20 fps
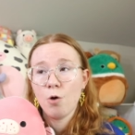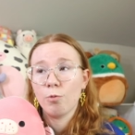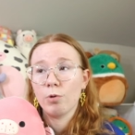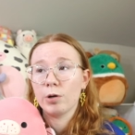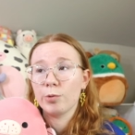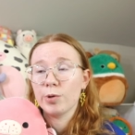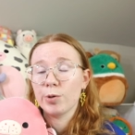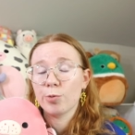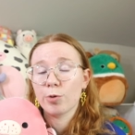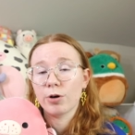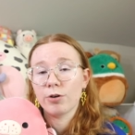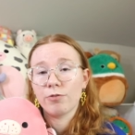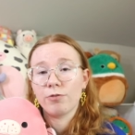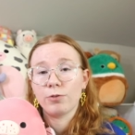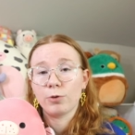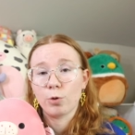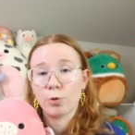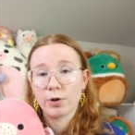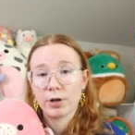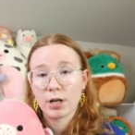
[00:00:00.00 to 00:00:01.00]
when we were in
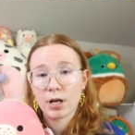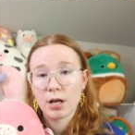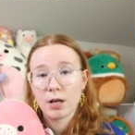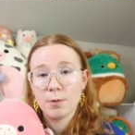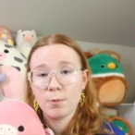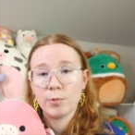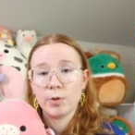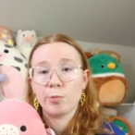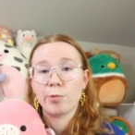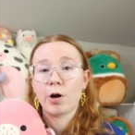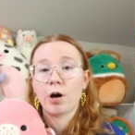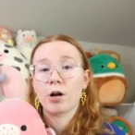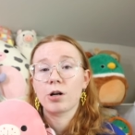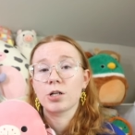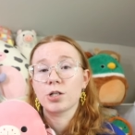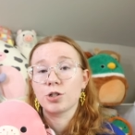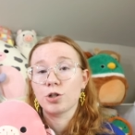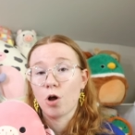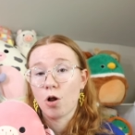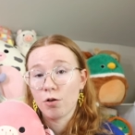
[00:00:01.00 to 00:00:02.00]
Florida. We went on
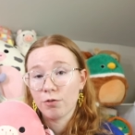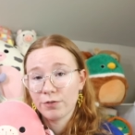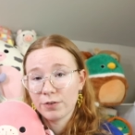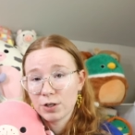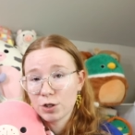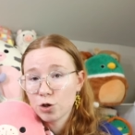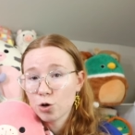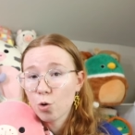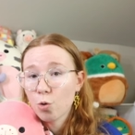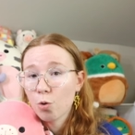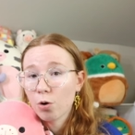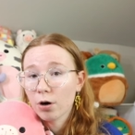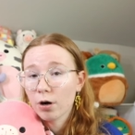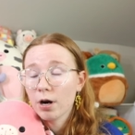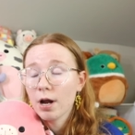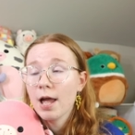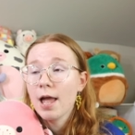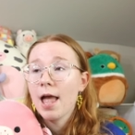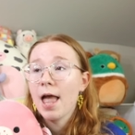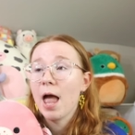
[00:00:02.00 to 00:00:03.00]
a dolphin tour
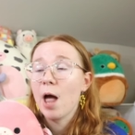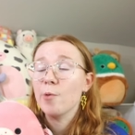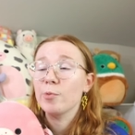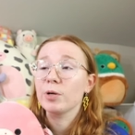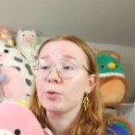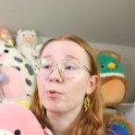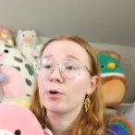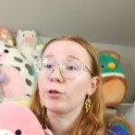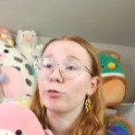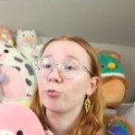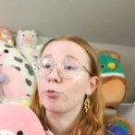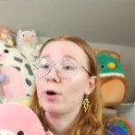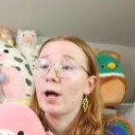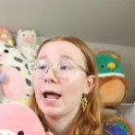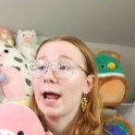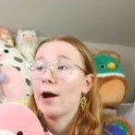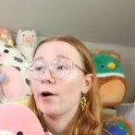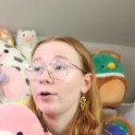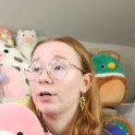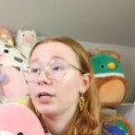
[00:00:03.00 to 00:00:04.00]
and we went through an
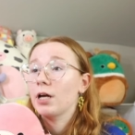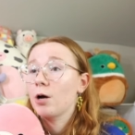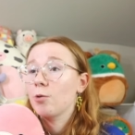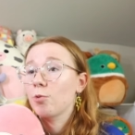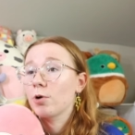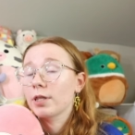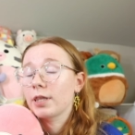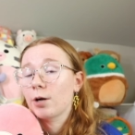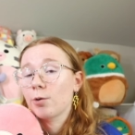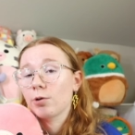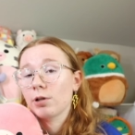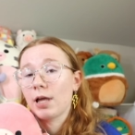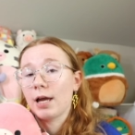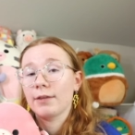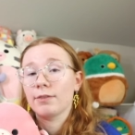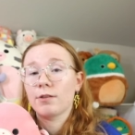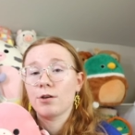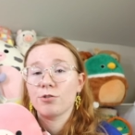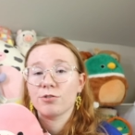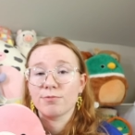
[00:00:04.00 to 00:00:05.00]
area where they were
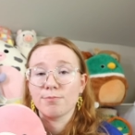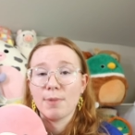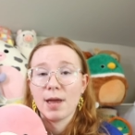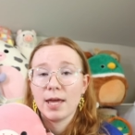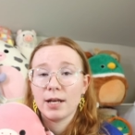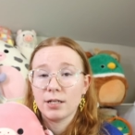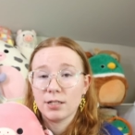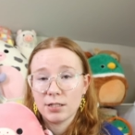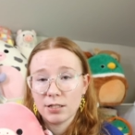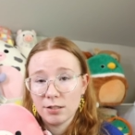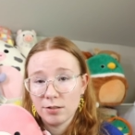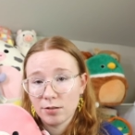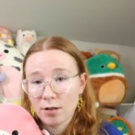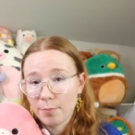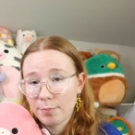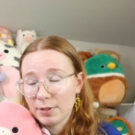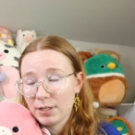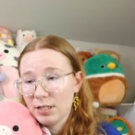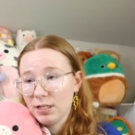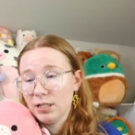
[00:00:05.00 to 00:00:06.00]
like, there's manatees
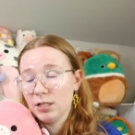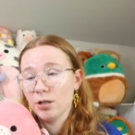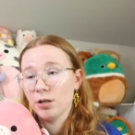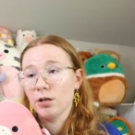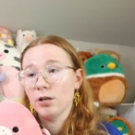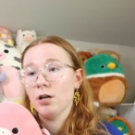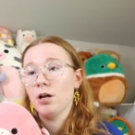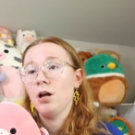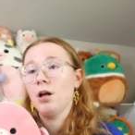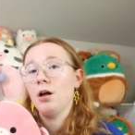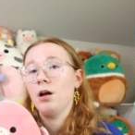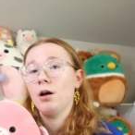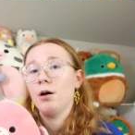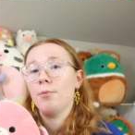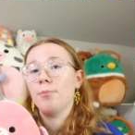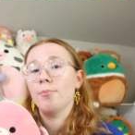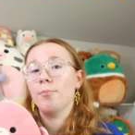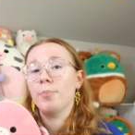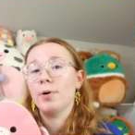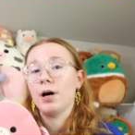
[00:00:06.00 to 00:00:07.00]
up in here,
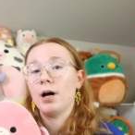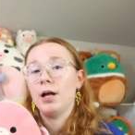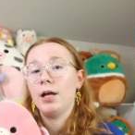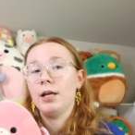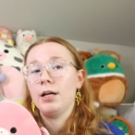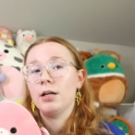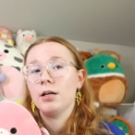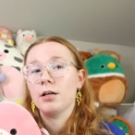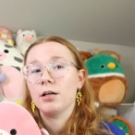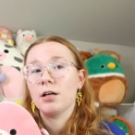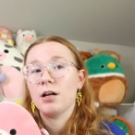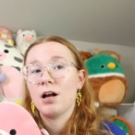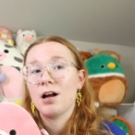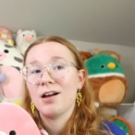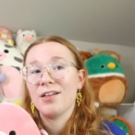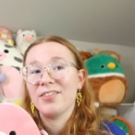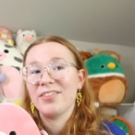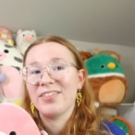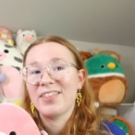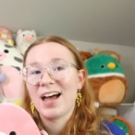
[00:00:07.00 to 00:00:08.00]
but
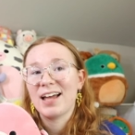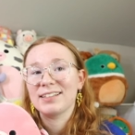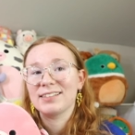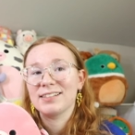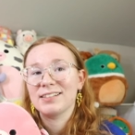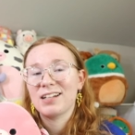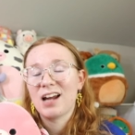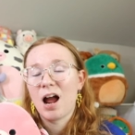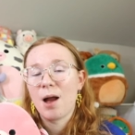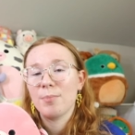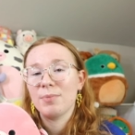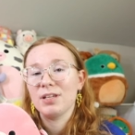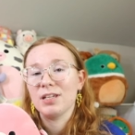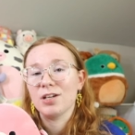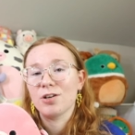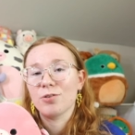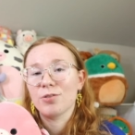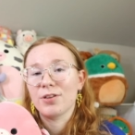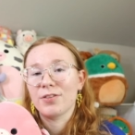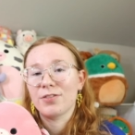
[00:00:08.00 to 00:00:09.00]
that's the time of
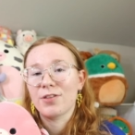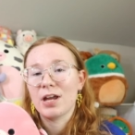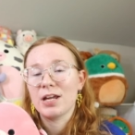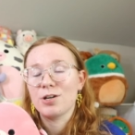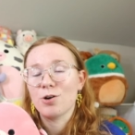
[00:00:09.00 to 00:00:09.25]
year that they